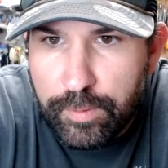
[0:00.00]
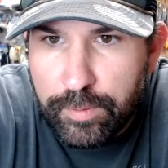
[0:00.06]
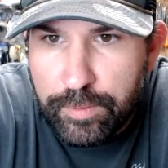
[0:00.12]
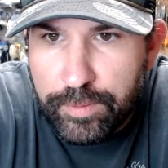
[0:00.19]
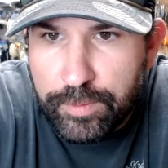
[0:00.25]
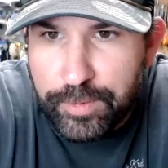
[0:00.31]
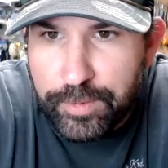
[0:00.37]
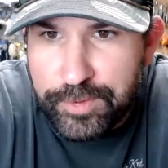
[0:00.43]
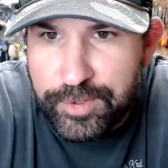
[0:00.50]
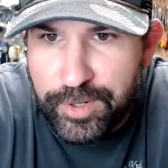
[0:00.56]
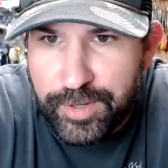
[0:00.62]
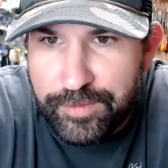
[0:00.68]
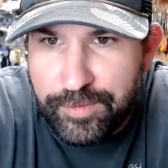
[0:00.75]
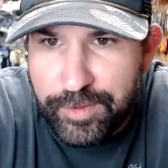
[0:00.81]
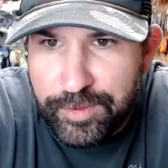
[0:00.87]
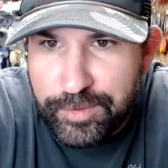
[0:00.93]
It's the
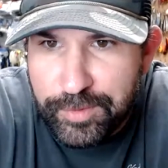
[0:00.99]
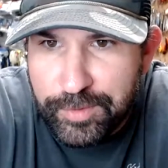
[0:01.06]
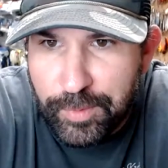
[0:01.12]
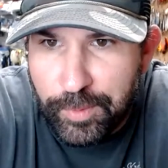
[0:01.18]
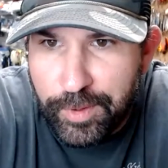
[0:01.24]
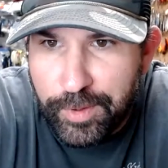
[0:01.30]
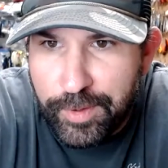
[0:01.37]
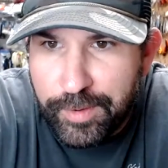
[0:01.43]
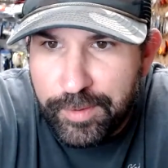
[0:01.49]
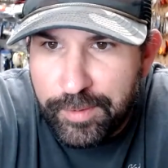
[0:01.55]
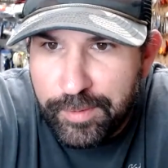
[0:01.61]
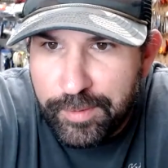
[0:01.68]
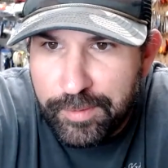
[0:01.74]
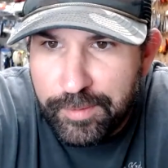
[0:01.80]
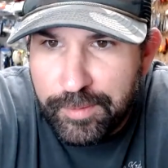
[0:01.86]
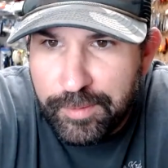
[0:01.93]
JV squad.
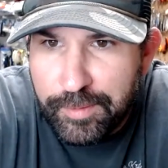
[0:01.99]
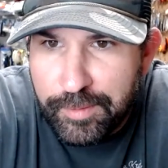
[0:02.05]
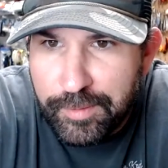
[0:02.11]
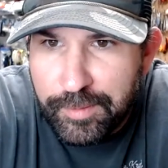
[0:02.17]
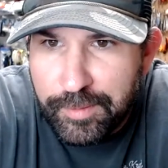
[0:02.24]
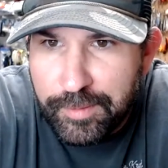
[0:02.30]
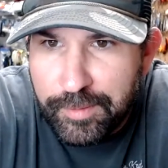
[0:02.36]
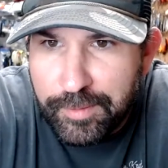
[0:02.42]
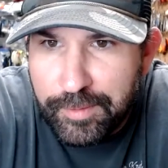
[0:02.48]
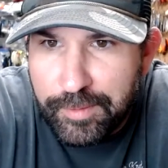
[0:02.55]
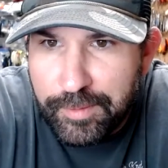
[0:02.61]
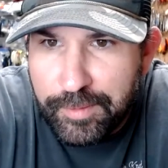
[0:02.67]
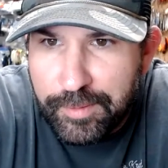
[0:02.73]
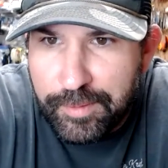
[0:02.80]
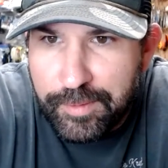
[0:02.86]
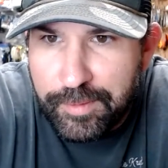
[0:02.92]

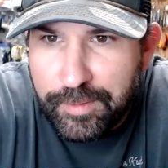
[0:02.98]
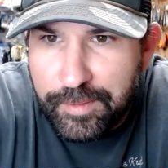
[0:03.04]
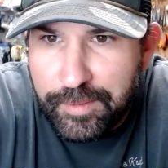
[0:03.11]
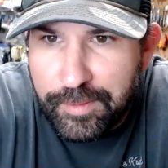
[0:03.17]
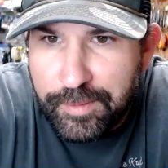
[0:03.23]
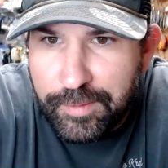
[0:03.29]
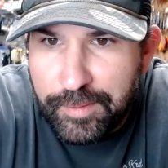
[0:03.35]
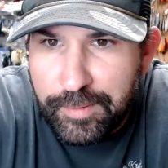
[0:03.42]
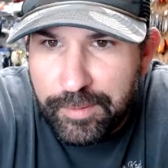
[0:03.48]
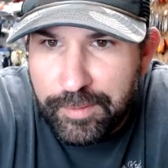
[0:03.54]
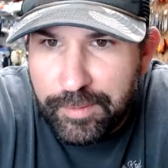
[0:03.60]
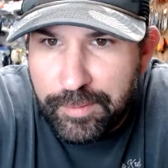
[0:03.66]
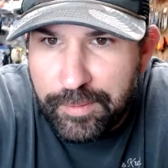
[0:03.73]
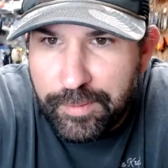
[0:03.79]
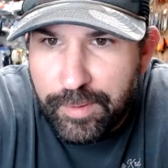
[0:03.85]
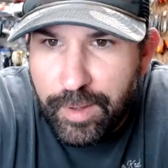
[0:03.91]

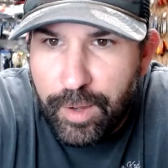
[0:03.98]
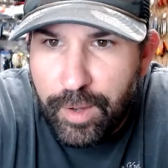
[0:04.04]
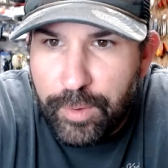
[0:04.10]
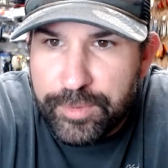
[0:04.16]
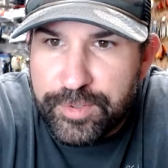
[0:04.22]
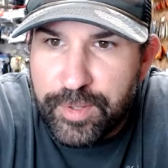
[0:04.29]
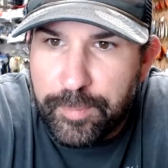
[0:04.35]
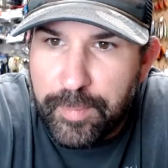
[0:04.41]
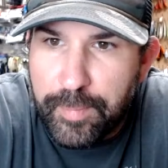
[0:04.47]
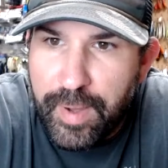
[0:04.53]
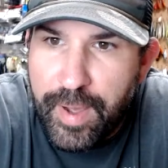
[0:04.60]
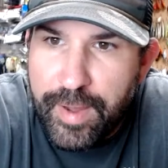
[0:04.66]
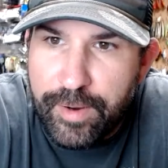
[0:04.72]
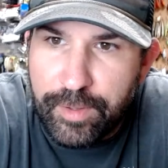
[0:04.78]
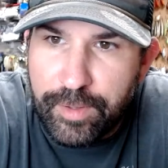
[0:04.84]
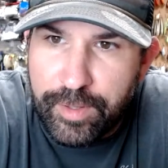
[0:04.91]
Oh, it's the
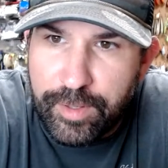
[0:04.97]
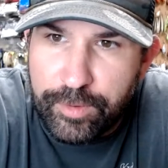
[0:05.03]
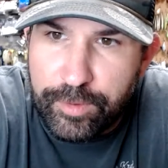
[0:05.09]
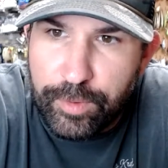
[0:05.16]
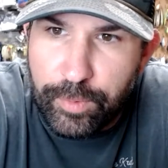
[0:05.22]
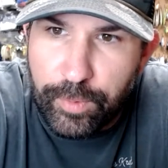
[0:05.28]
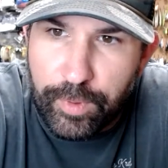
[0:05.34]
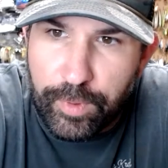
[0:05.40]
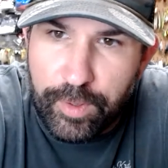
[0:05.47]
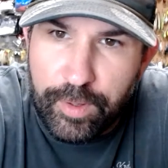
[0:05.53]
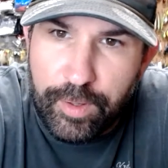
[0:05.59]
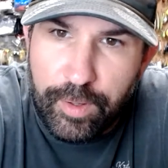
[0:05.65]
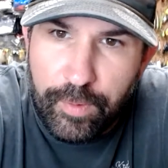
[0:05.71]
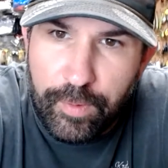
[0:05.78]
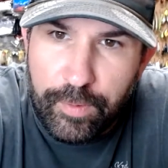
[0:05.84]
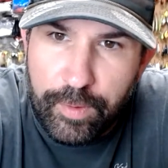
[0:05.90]
minor league tour.
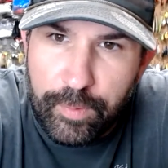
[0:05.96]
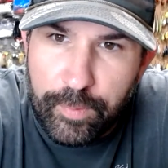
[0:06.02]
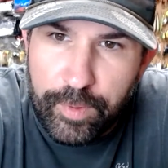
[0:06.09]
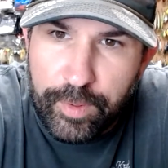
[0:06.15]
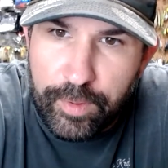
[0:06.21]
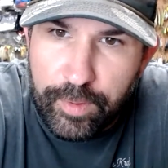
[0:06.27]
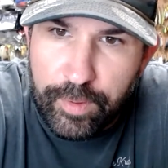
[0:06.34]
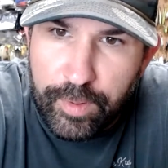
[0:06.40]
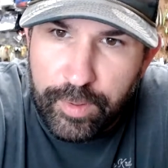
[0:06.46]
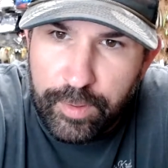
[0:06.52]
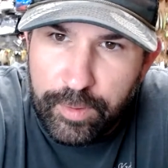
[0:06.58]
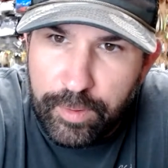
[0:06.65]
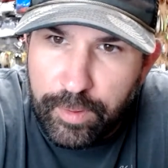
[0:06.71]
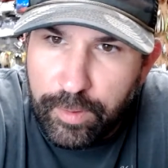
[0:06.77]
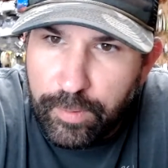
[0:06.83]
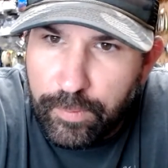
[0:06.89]
Oh, no wonder I
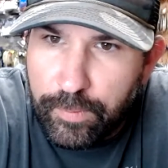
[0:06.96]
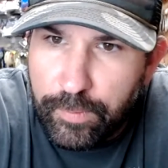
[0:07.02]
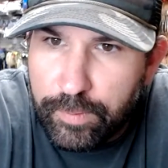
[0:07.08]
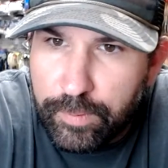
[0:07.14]
didn't know.